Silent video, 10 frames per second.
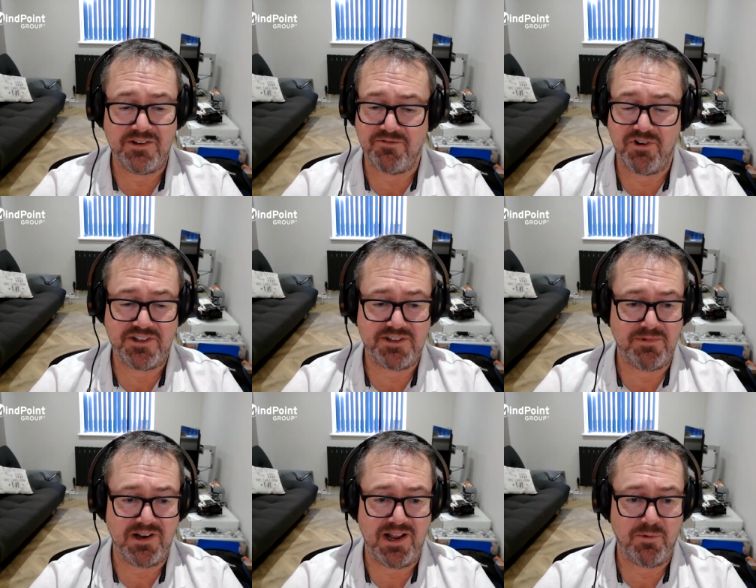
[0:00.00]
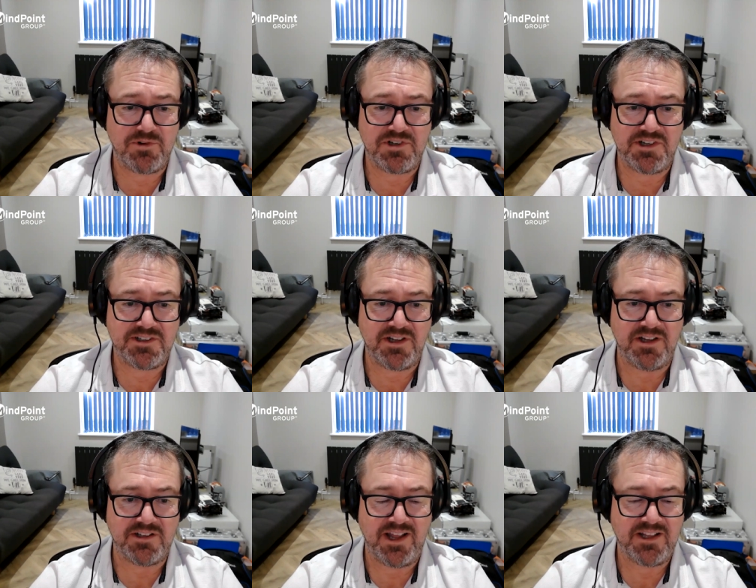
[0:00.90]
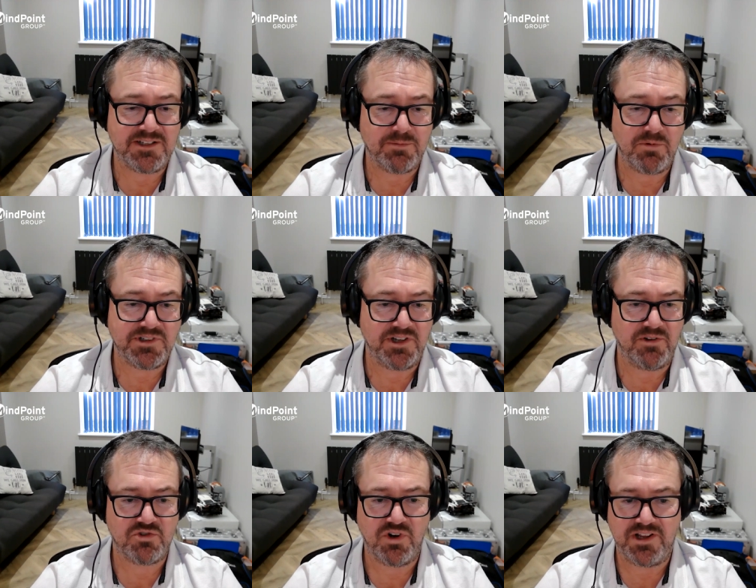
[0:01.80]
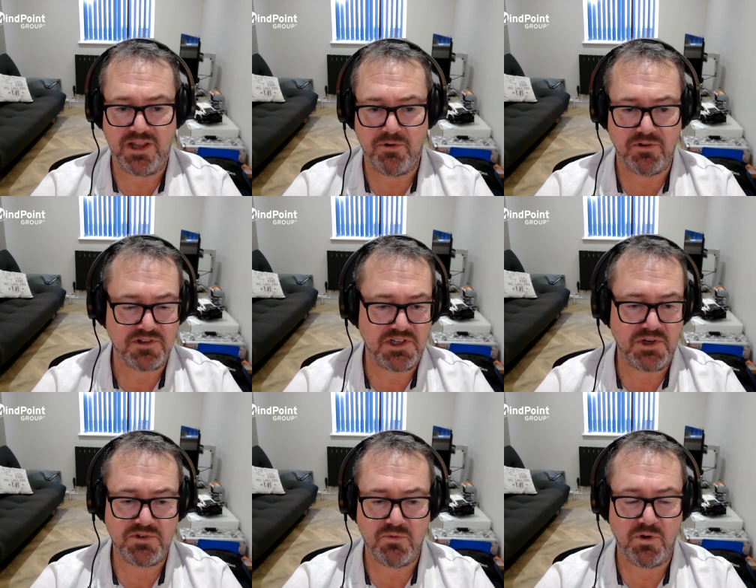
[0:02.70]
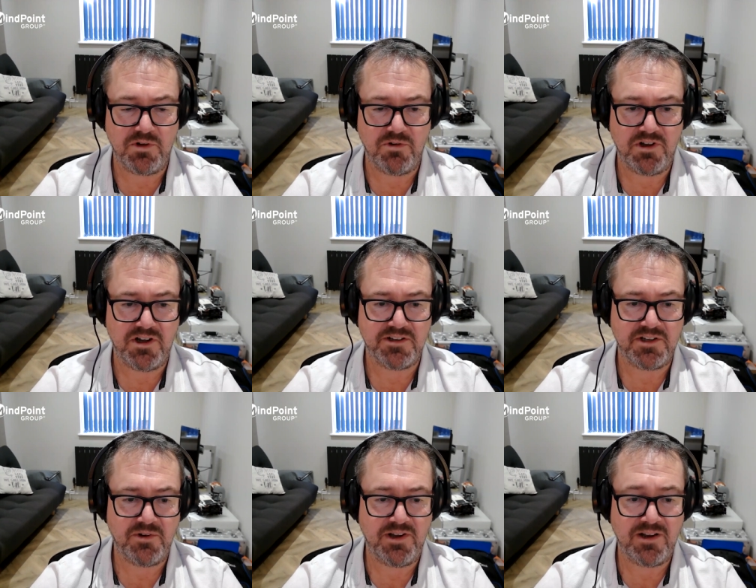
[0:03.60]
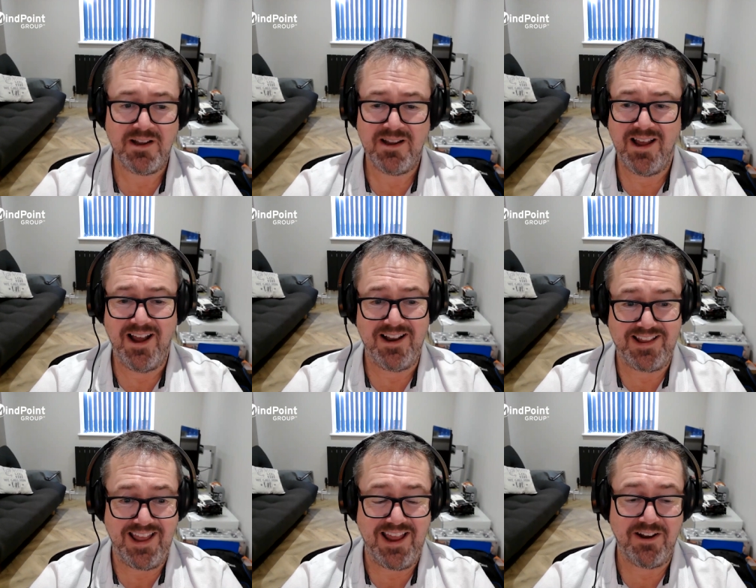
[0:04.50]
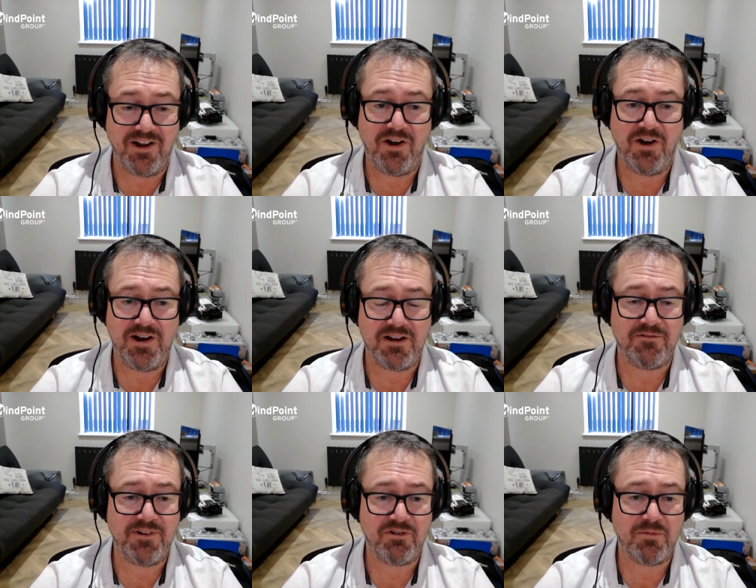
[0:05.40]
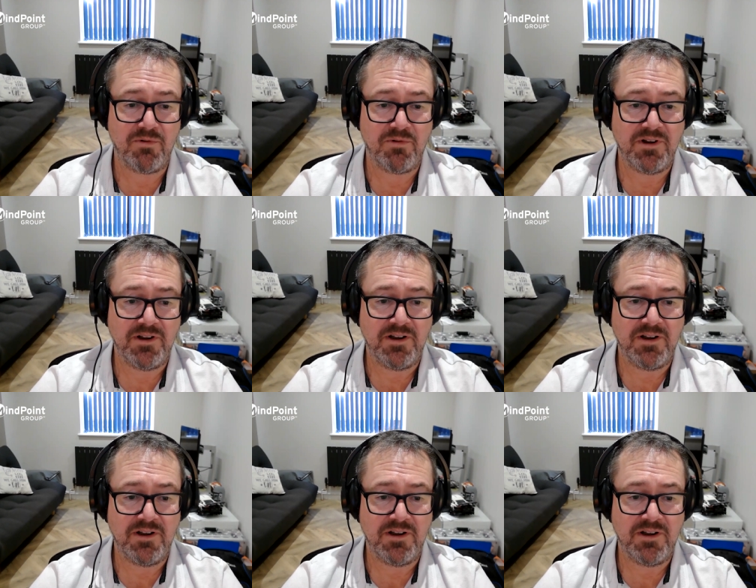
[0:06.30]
Using very similar languages as Ansible, so you're trying to keep continuity of what your guys are doing, and again, highly configurable.